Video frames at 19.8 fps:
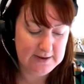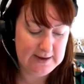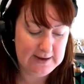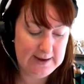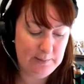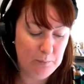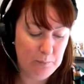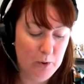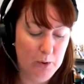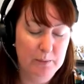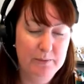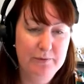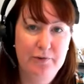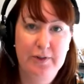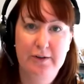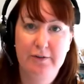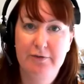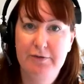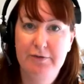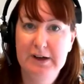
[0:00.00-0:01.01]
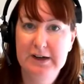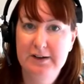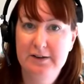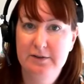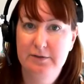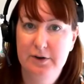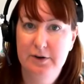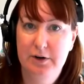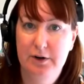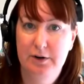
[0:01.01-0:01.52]
and what was the effect
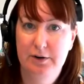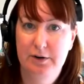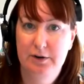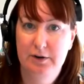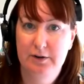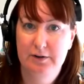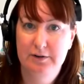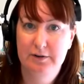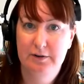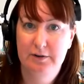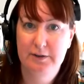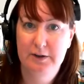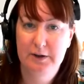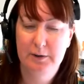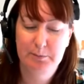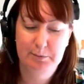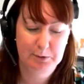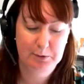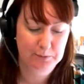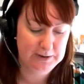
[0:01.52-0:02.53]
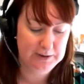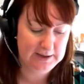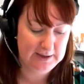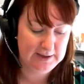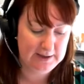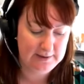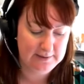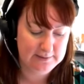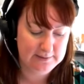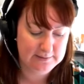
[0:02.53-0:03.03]
of the conduct on the
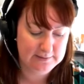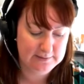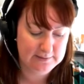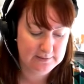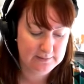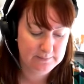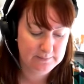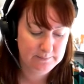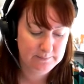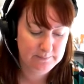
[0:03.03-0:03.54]
employees.